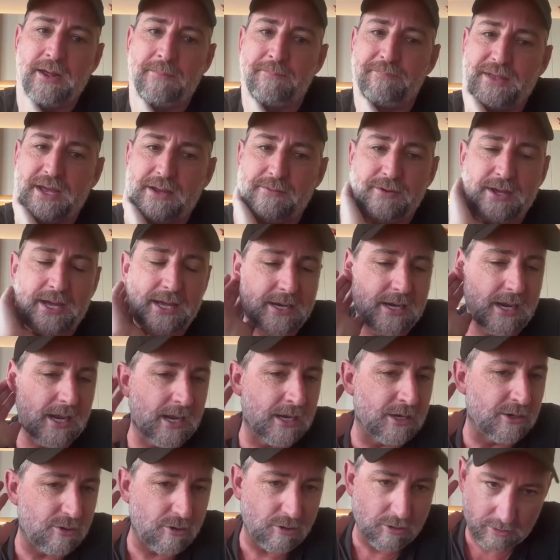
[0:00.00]
They've had
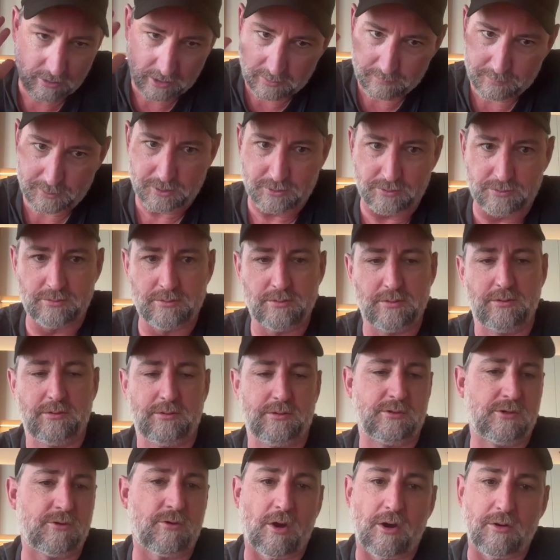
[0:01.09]
incredible
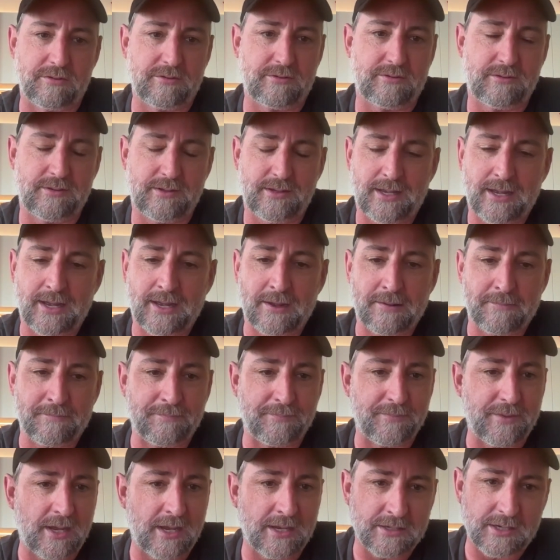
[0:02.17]
growth
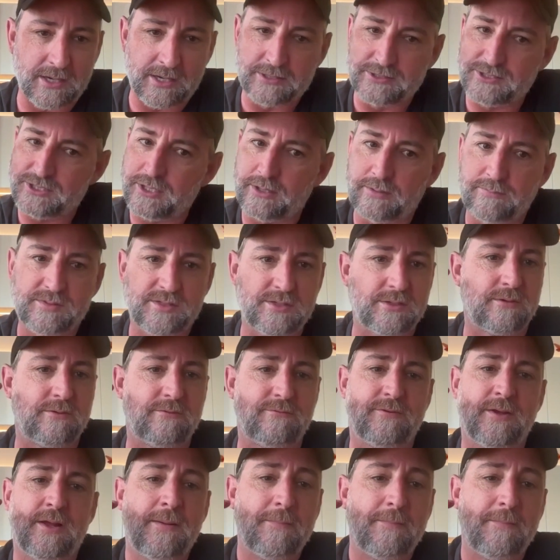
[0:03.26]
in terms of